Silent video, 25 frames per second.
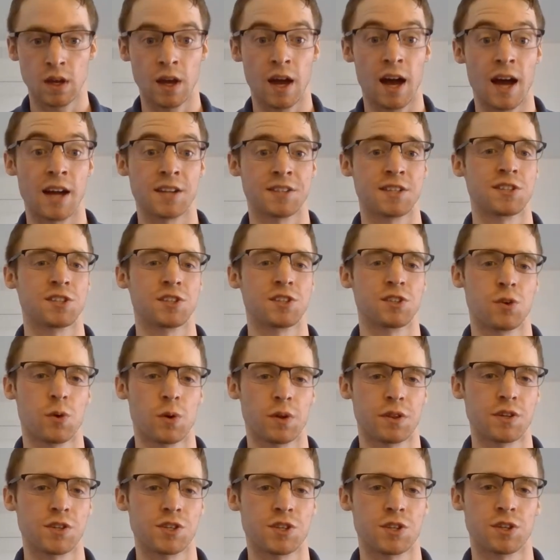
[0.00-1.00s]
I attended
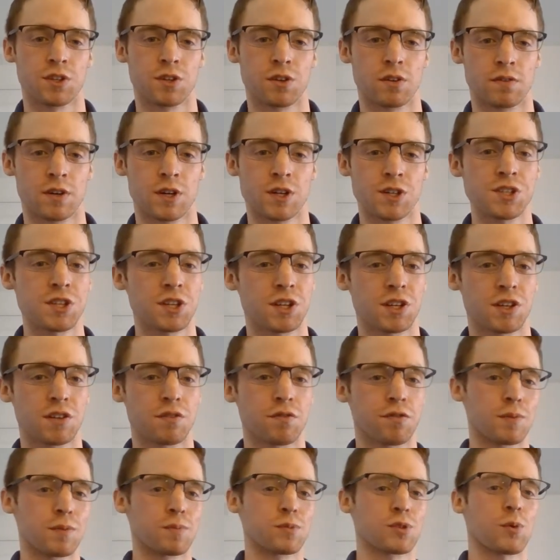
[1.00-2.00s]
Northeastern University
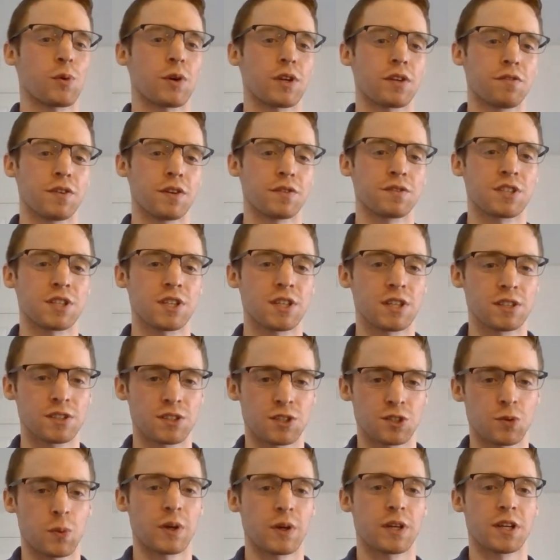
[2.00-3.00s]
from 2015 to
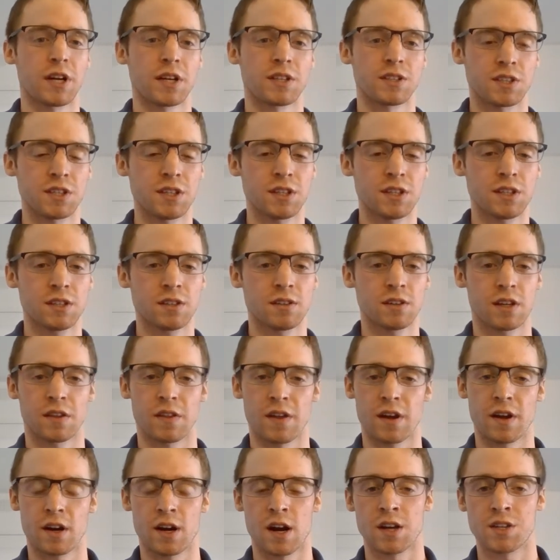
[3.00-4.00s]
2019, and
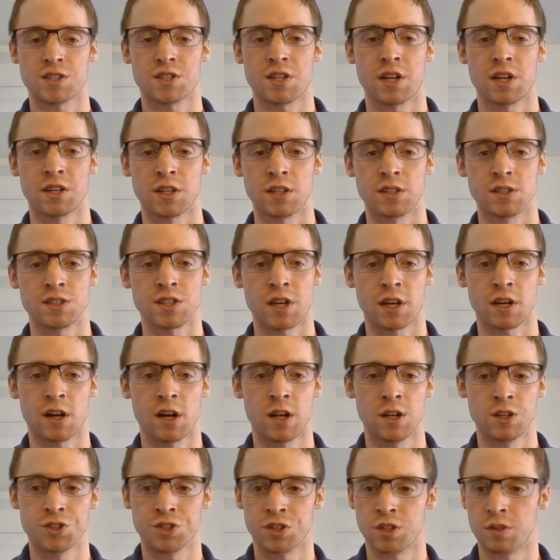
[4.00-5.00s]
there I studied
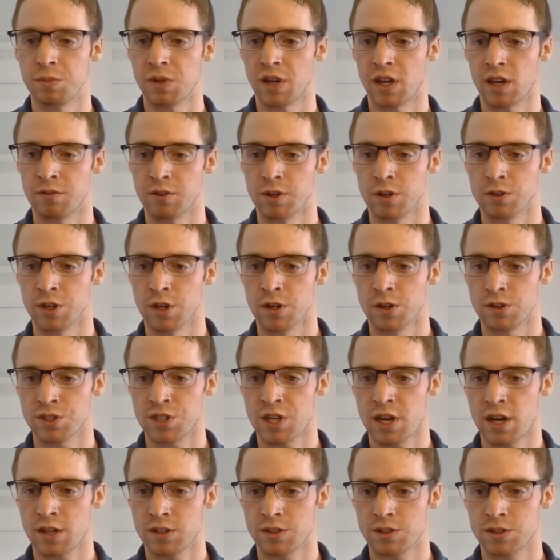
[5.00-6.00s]
psychology and behavioral
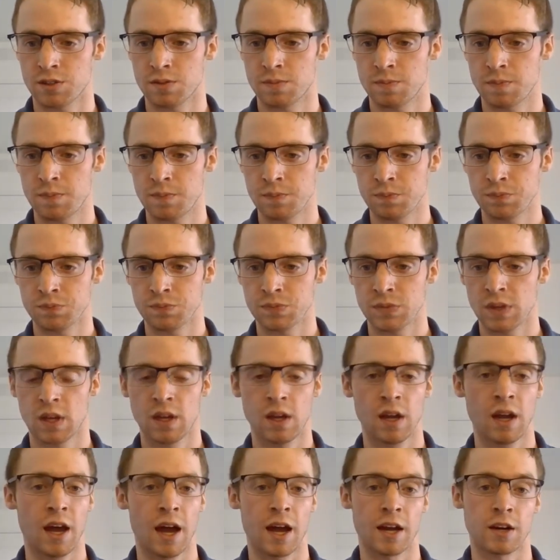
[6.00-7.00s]
neuroscience.
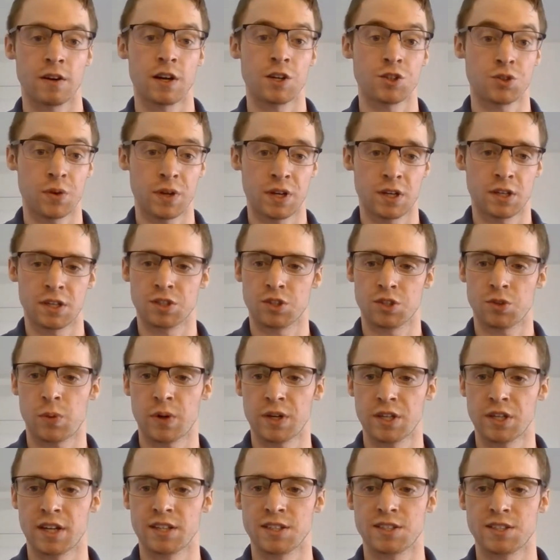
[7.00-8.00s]
I graduated in
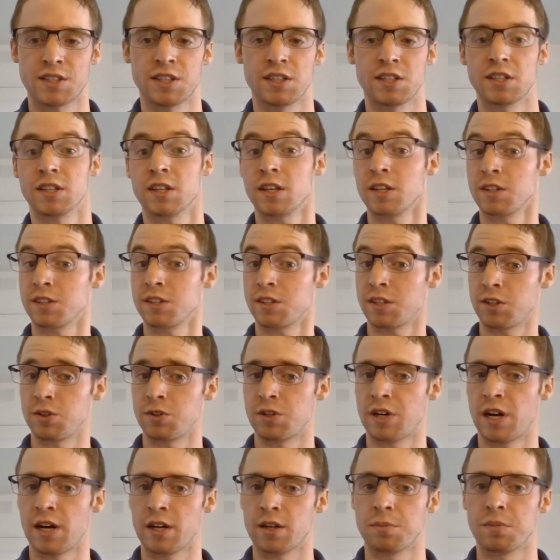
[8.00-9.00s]
2019 and continued
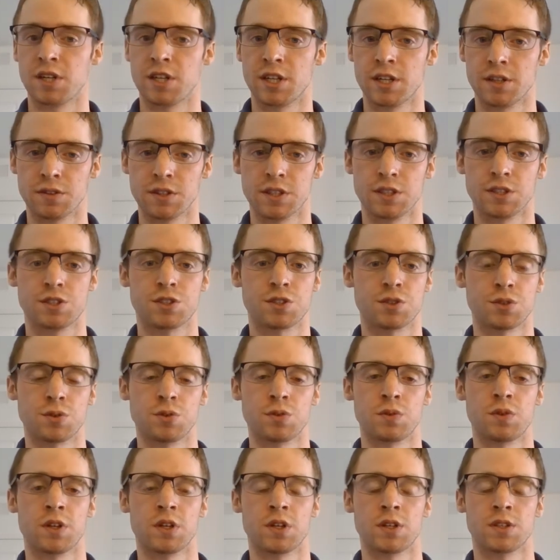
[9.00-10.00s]
on immediately to
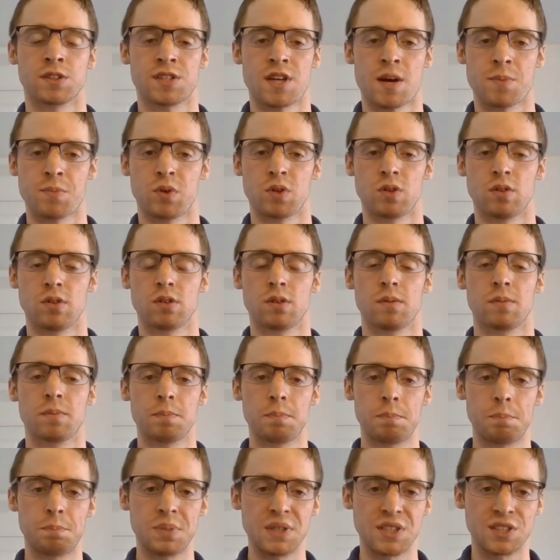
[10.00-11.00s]
the Temple
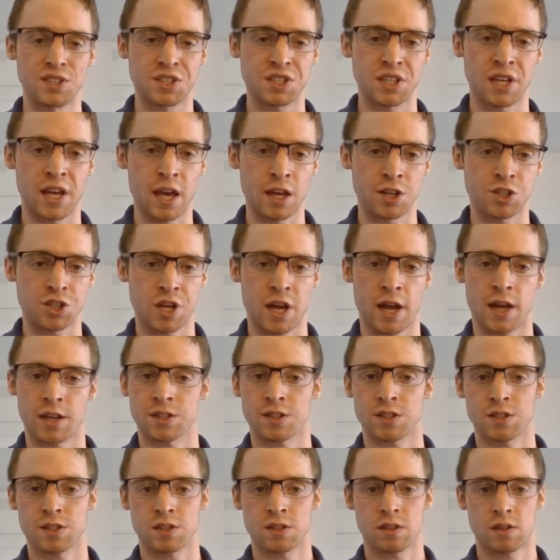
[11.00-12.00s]

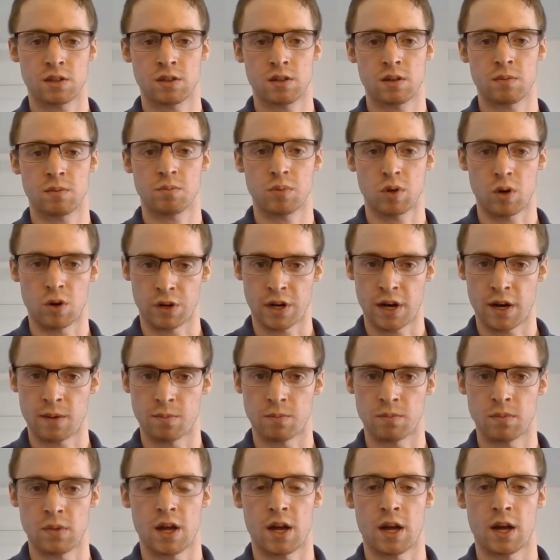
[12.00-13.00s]
BCHS
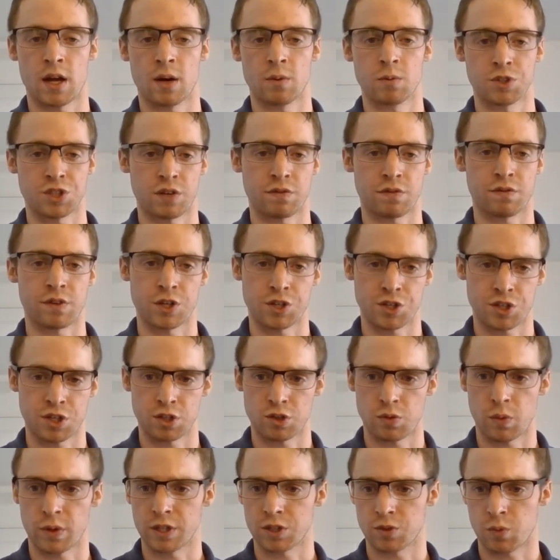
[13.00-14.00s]
program, uh, which I finished in
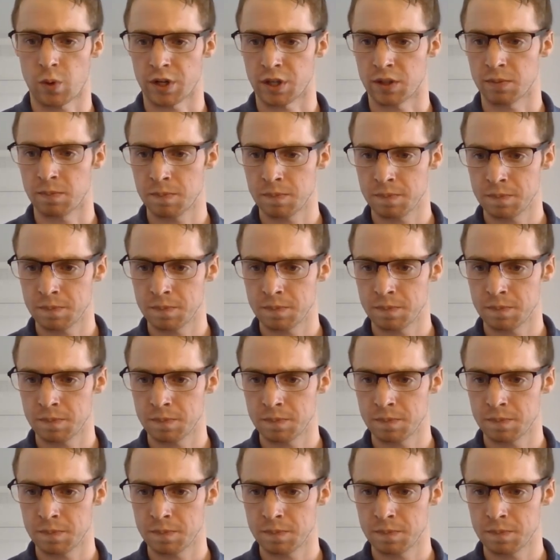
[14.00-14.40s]
2020.